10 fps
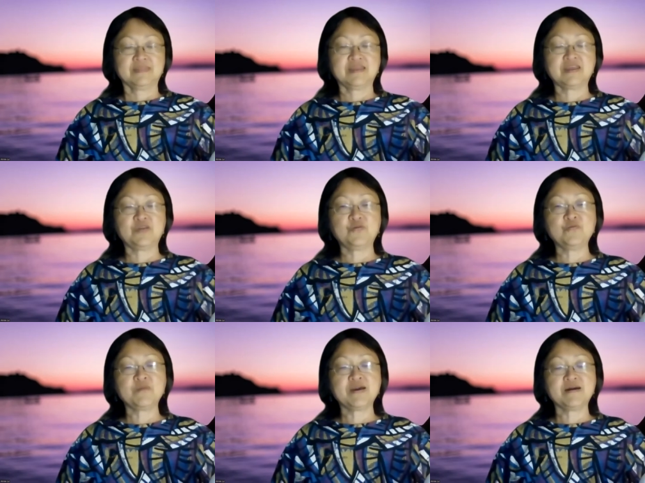And I
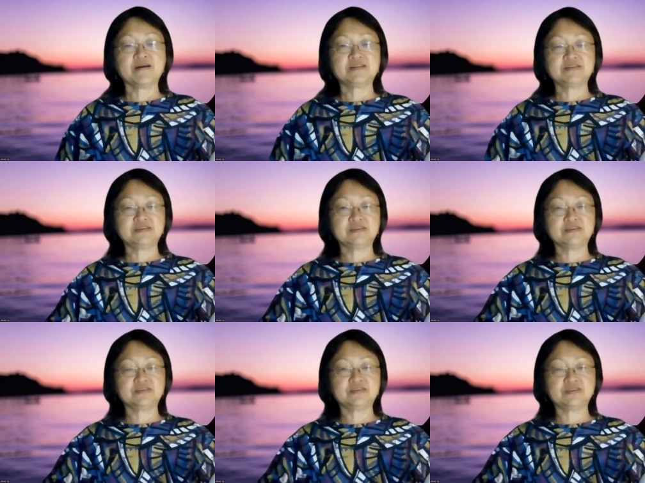know my heart
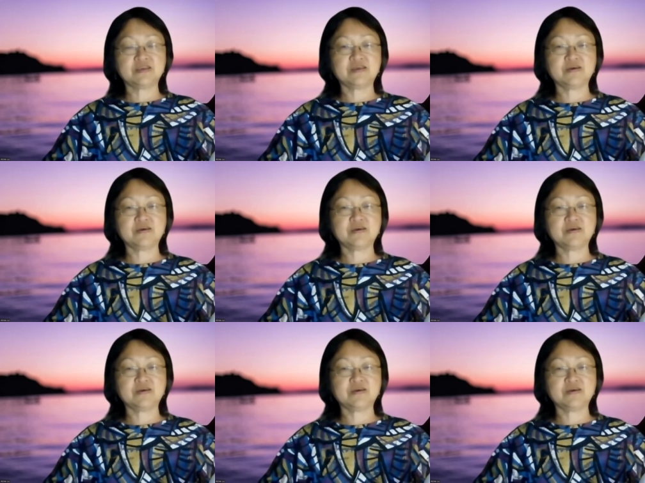is